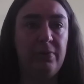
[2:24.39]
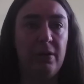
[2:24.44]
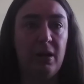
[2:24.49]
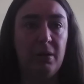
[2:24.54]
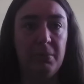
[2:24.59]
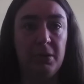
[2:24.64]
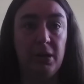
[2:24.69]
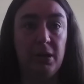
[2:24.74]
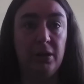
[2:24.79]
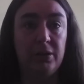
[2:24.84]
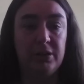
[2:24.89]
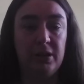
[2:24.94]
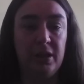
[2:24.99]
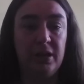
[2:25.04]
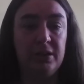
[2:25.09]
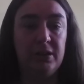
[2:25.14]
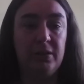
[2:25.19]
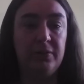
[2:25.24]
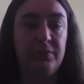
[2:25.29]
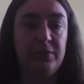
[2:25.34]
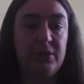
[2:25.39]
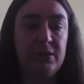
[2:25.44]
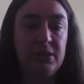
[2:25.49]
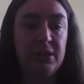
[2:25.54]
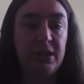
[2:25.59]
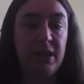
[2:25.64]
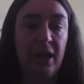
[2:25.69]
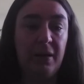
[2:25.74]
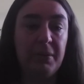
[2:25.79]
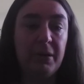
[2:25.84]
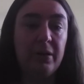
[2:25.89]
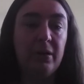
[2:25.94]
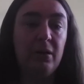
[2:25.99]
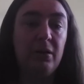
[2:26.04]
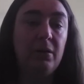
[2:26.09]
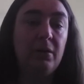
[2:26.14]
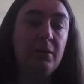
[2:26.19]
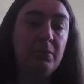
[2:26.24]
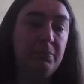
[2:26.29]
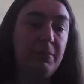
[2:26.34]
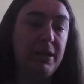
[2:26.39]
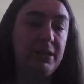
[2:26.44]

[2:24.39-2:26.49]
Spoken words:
viable alternatives to chemical